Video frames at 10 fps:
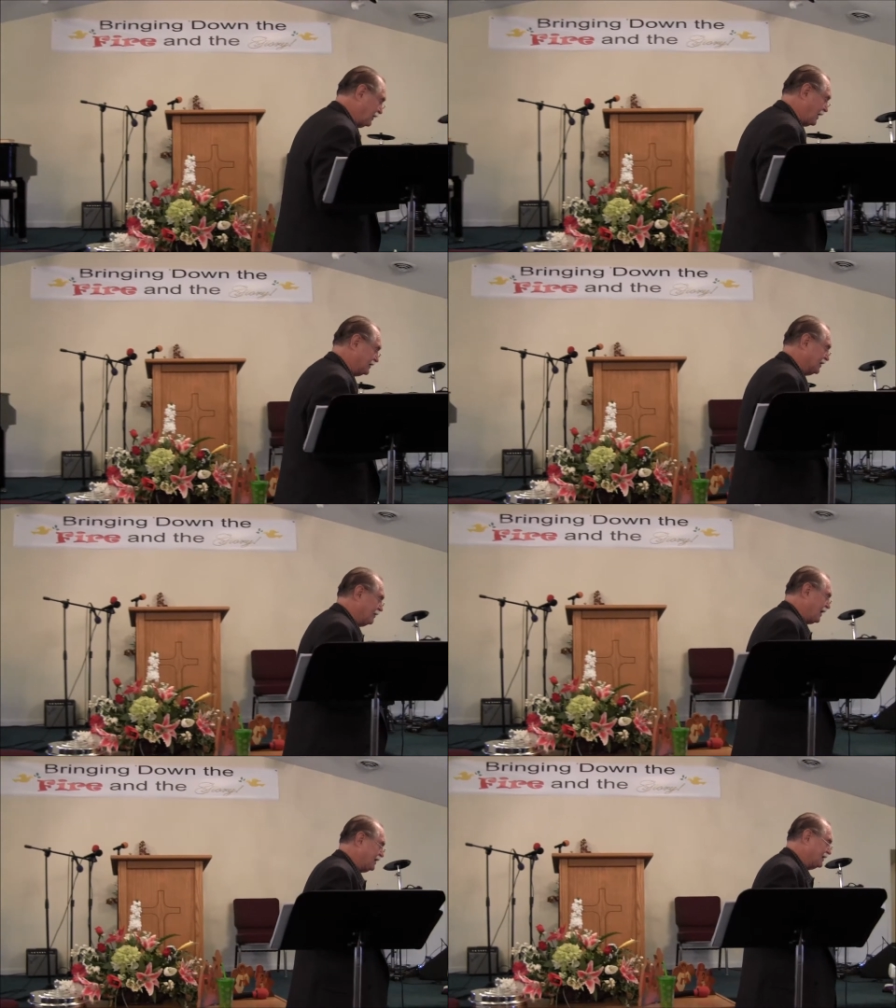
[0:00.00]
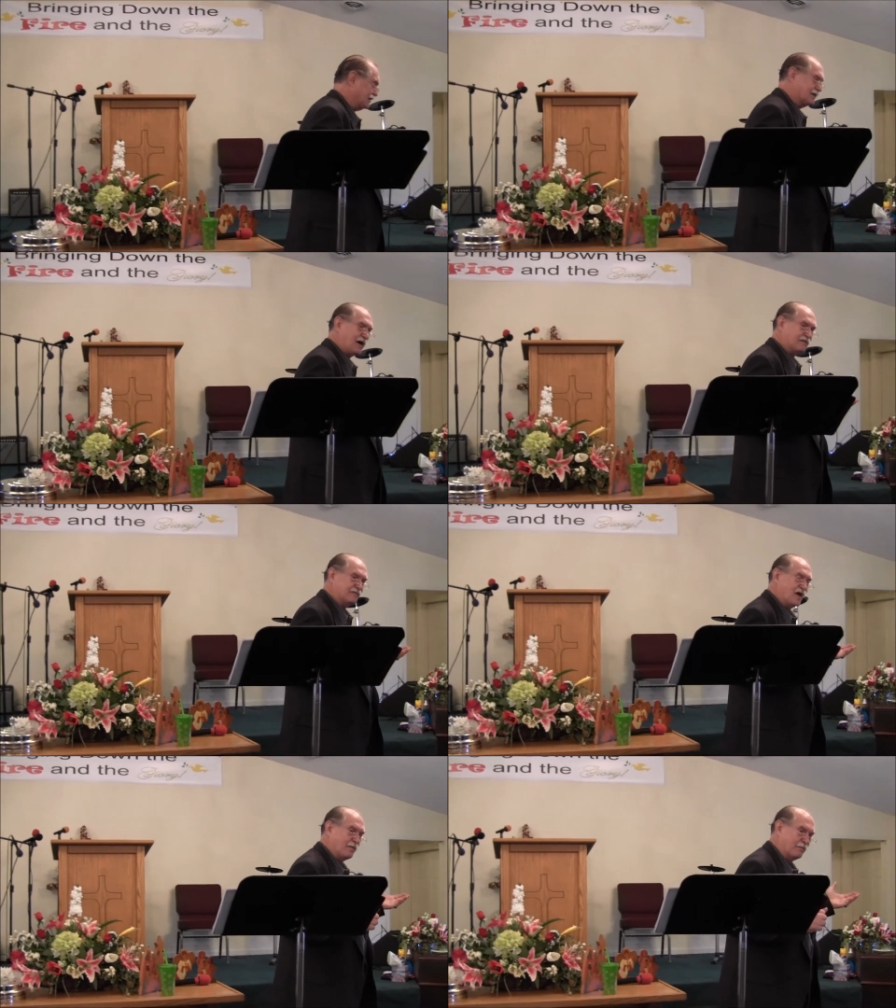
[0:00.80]
look like somebody that's
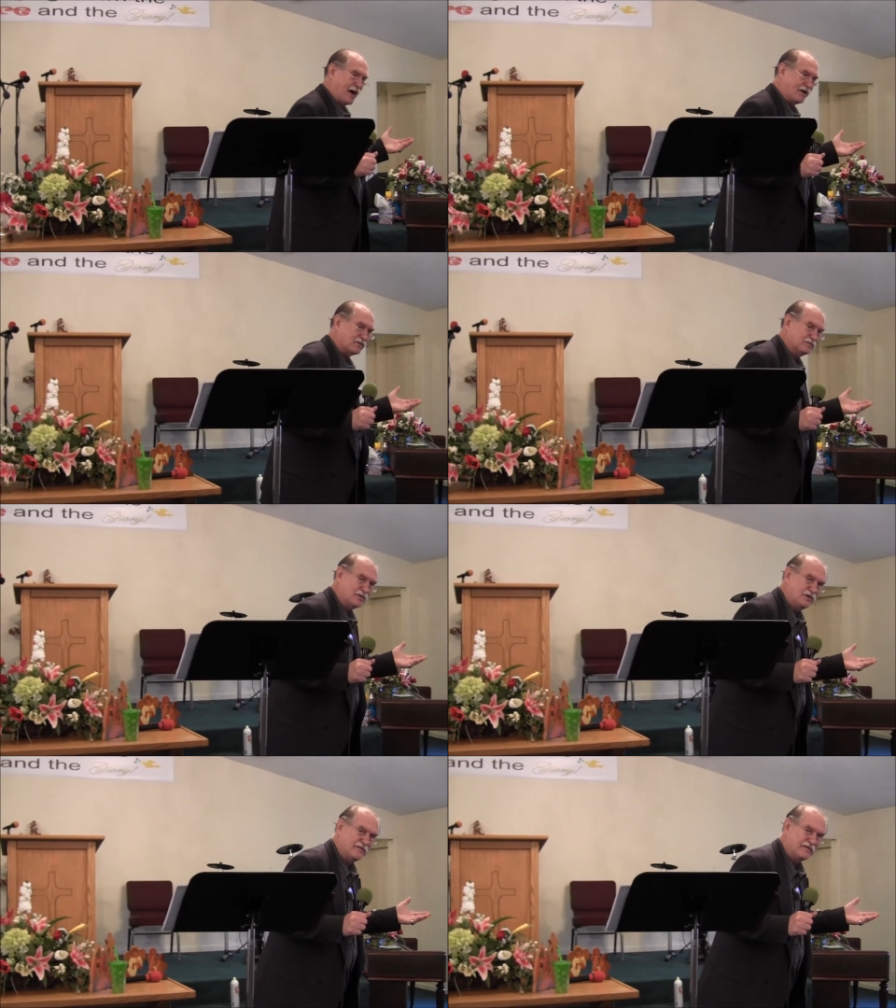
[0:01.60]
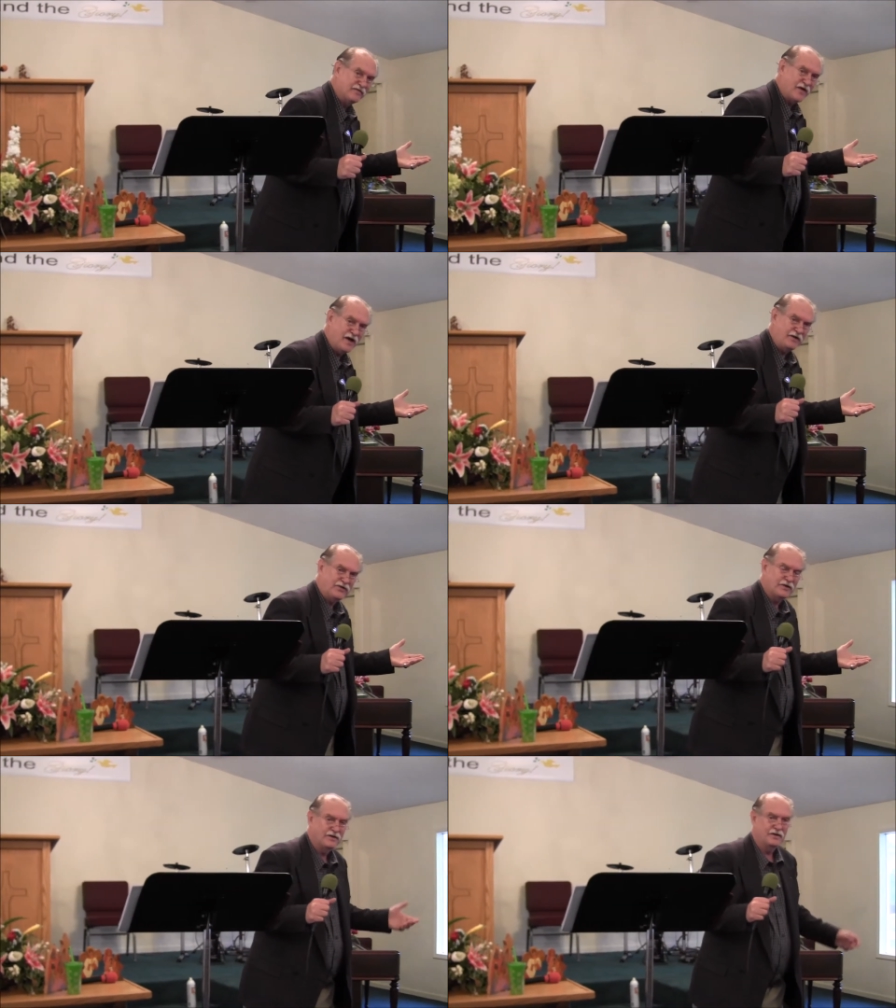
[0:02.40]
got mountain moving faith.